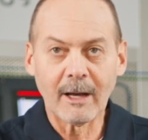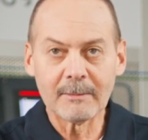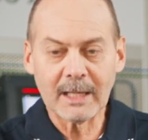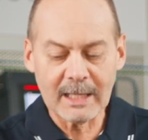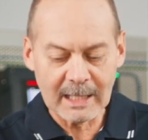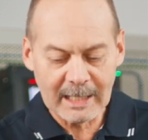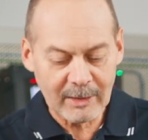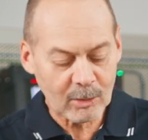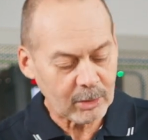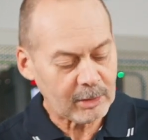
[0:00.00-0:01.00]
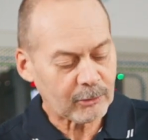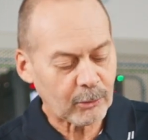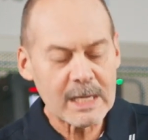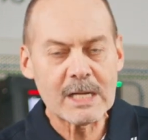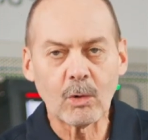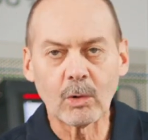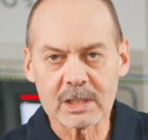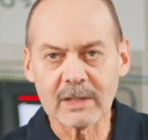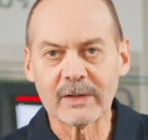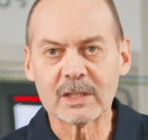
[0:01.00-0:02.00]
I'm getting another good
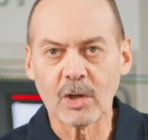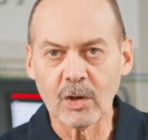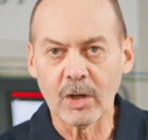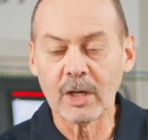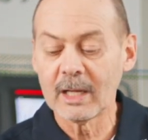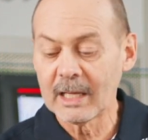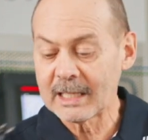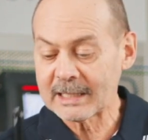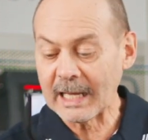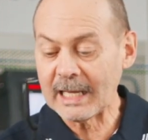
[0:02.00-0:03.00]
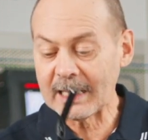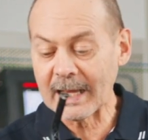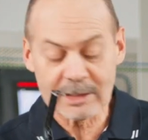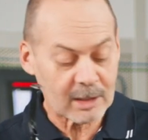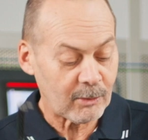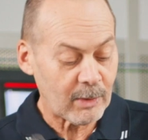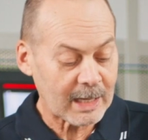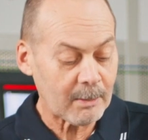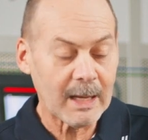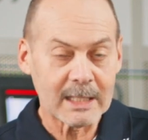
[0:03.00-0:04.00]
3/4 of a turn, taking that to the
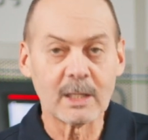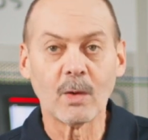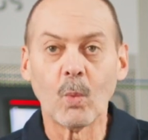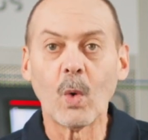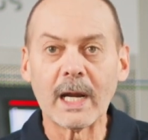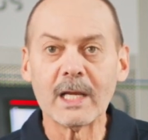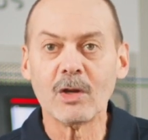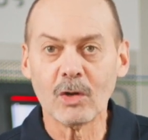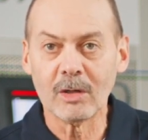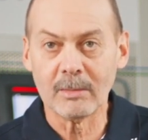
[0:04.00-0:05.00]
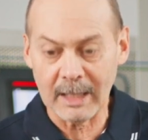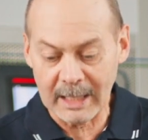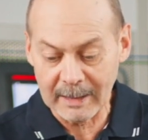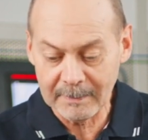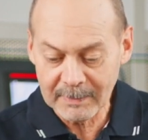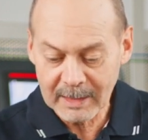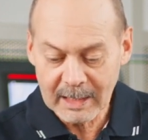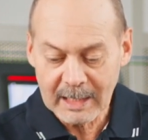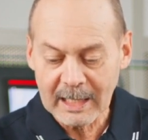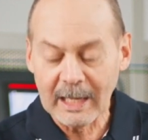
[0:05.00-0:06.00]
recommended 1 Newton meter.
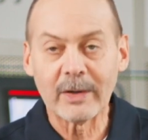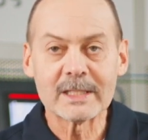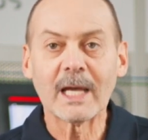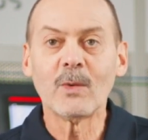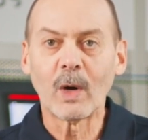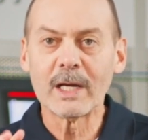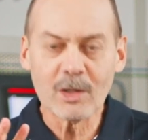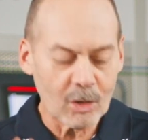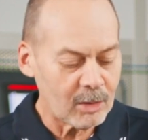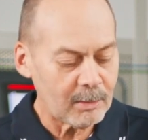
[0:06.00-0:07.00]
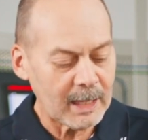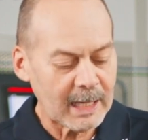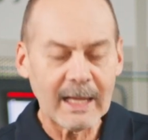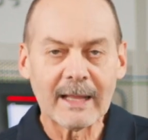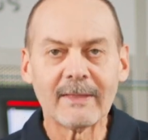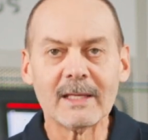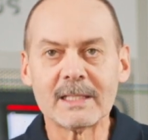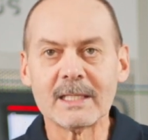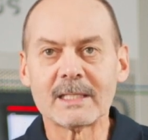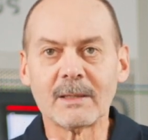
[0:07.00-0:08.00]
Now I say 1 Newton meter,
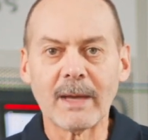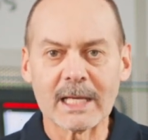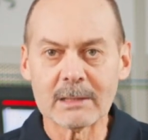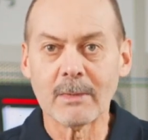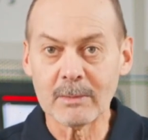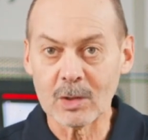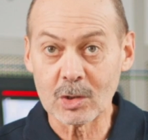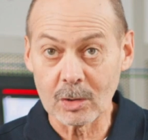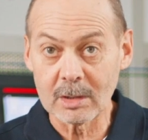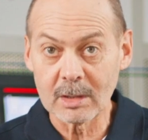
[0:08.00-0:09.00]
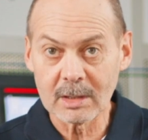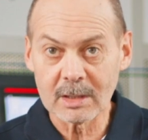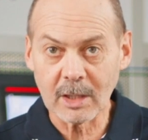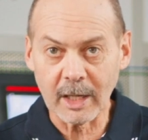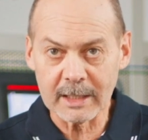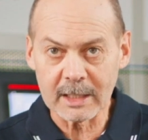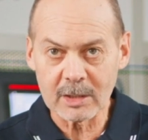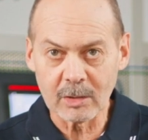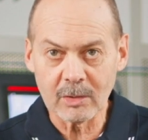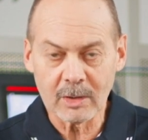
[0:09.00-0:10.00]
this is the maximum you should tighten
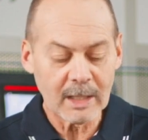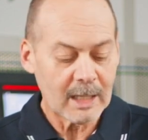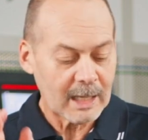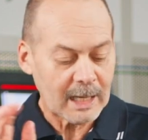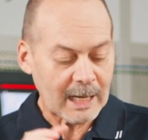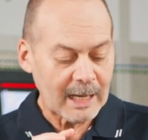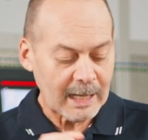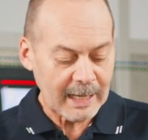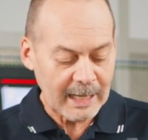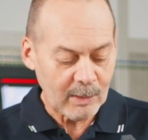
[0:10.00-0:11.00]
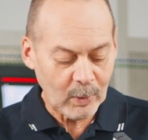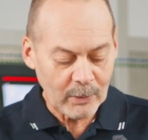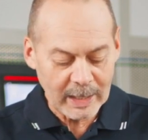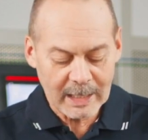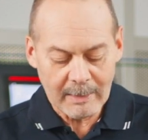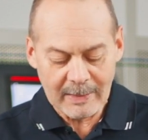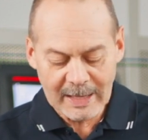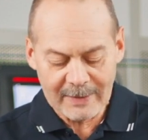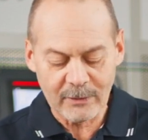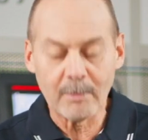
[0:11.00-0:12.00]
it to, and we
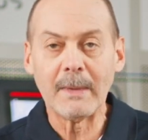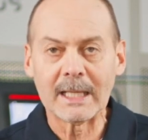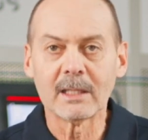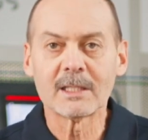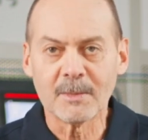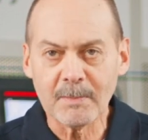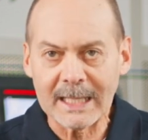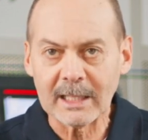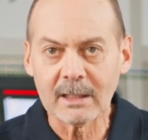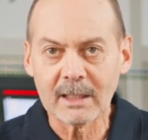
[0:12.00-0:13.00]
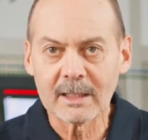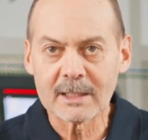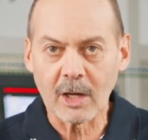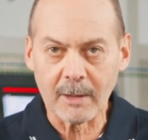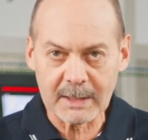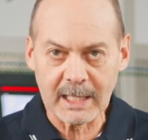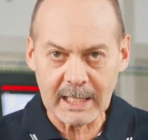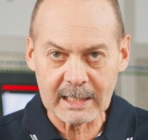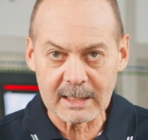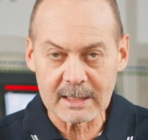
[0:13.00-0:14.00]
recommend that for metal to metal type
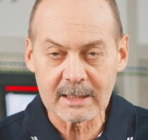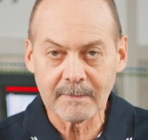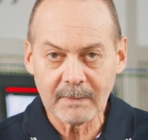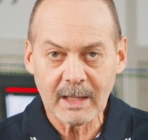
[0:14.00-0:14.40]
connectors.